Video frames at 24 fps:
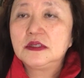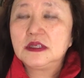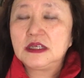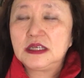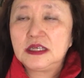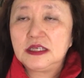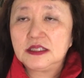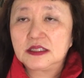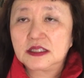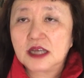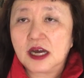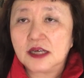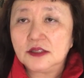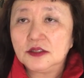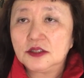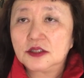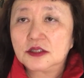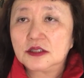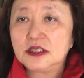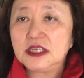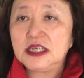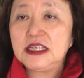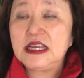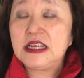his
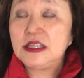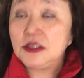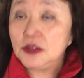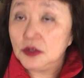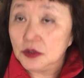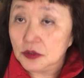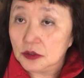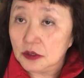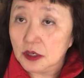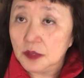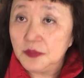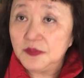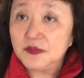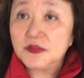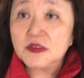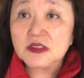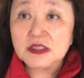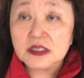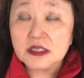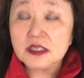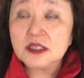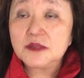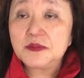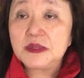country in Europe
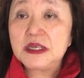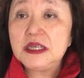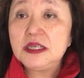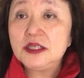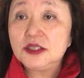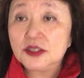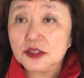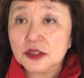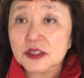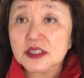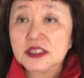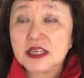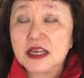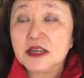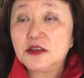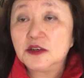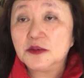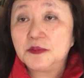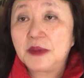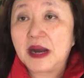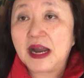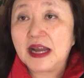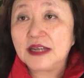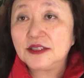for this piece to say
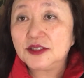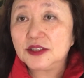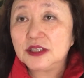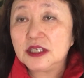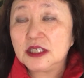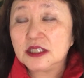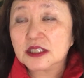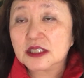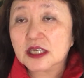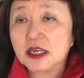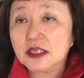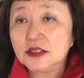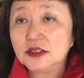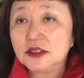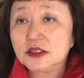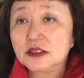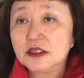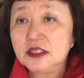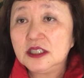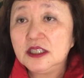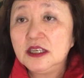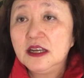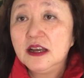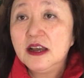goodbye to his
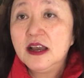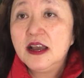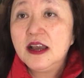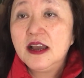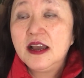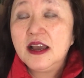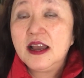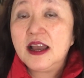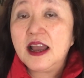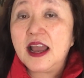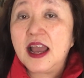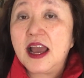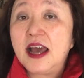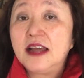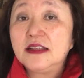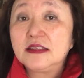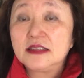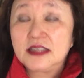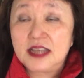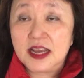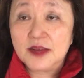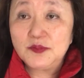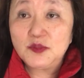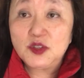country
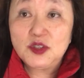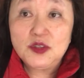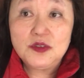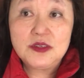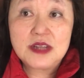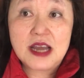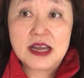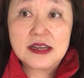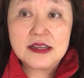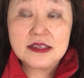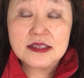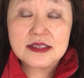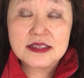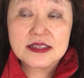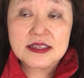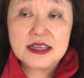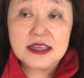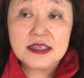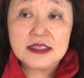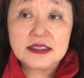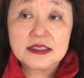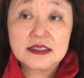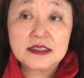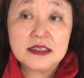and came to the United
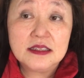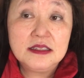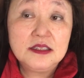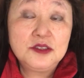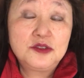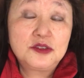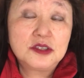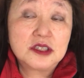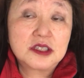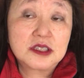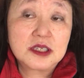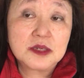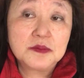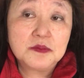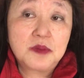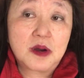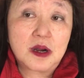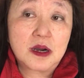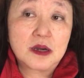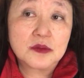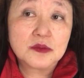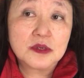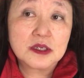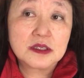States. The interesting
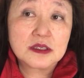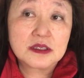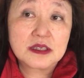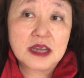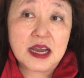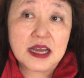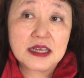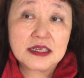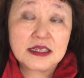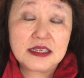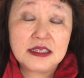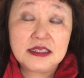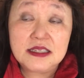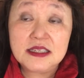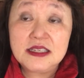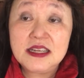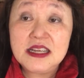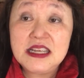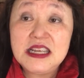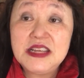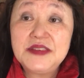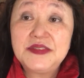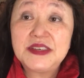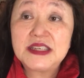part was that he
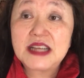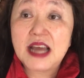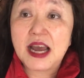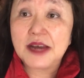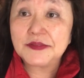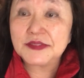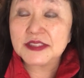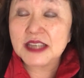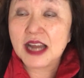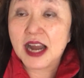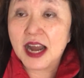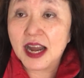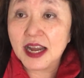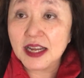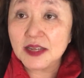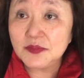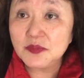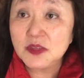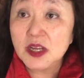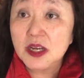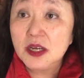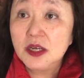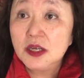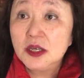didn't even have
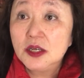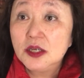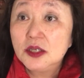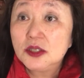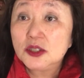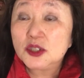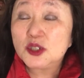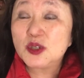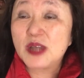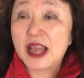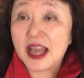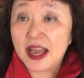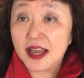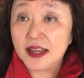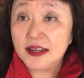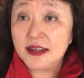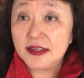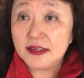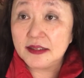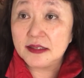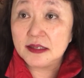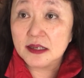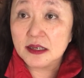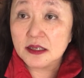time to
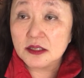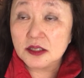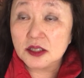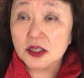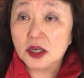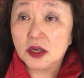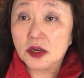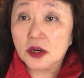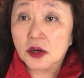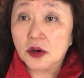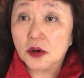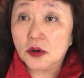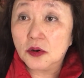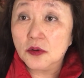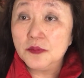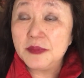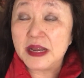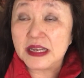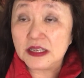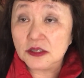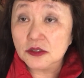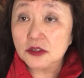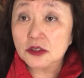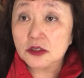edit the whole
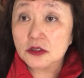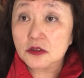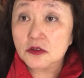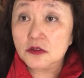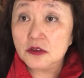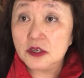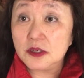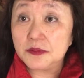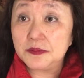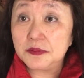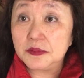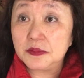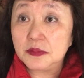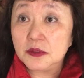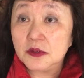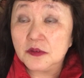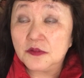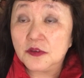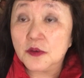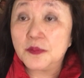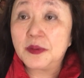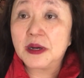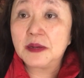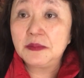manuscript
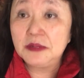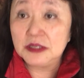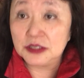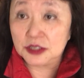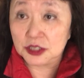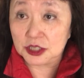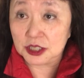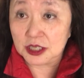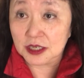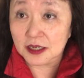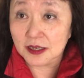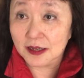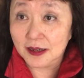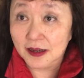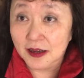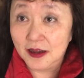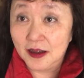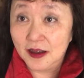for publishing.